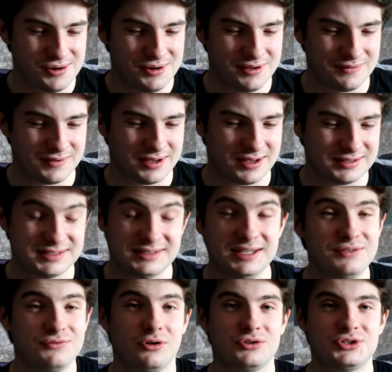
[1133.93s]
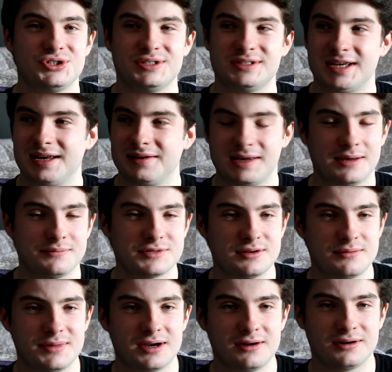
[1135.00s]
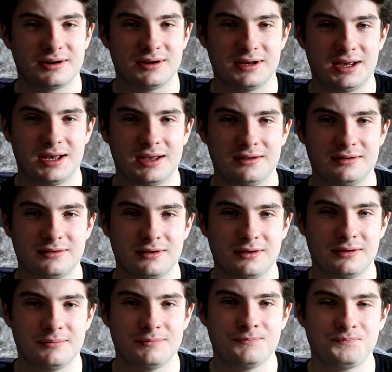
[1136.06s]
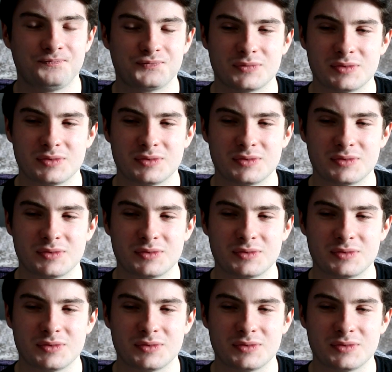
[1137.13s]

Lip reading: with Steve Rogers and Captain America, and